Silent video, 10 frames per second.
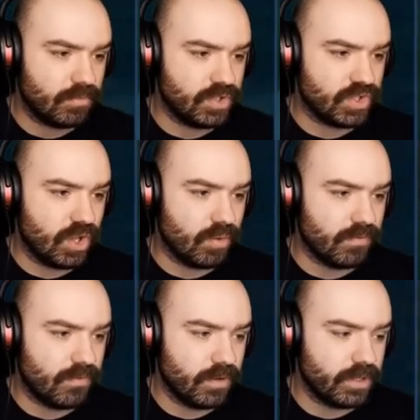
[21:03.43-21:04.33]
We're just
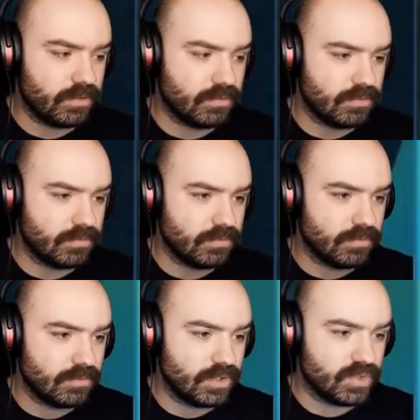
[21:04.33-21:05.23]
going for it.
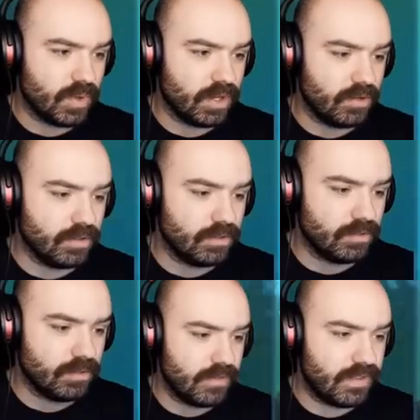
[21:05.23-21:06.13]
Because why not?
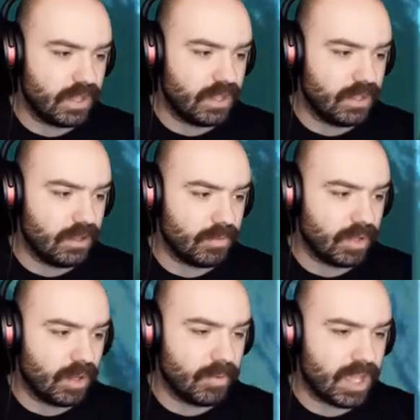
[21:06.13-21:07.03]
If they're there, I'm, I'm
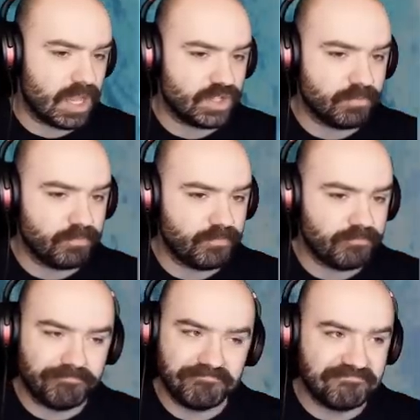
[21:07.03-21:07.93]
going to catch them.
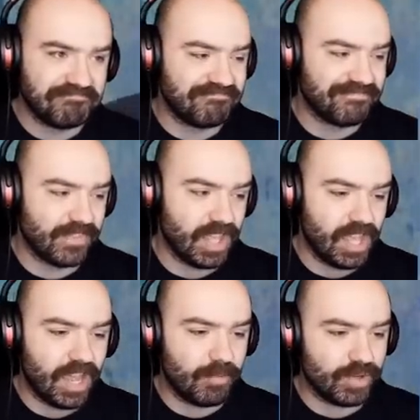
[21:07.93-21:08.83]

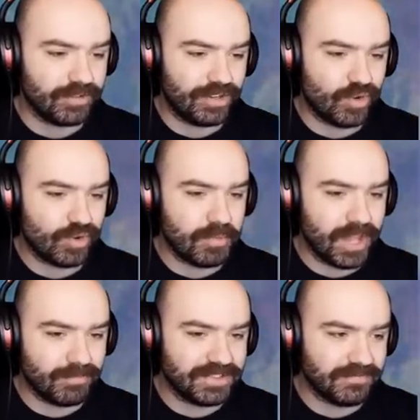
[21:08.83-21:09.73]
I'm going to cook
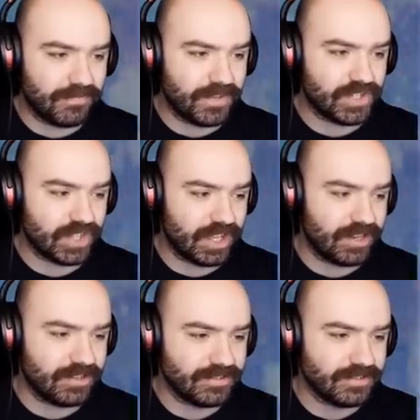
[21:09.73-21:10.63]
me up some fish
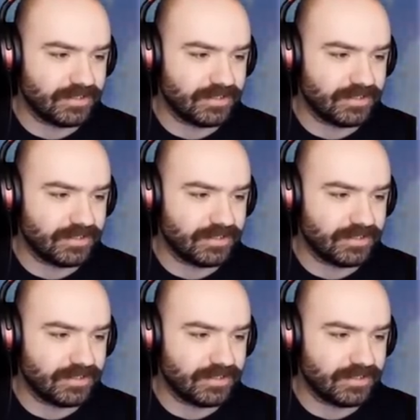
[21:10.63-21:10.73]
later.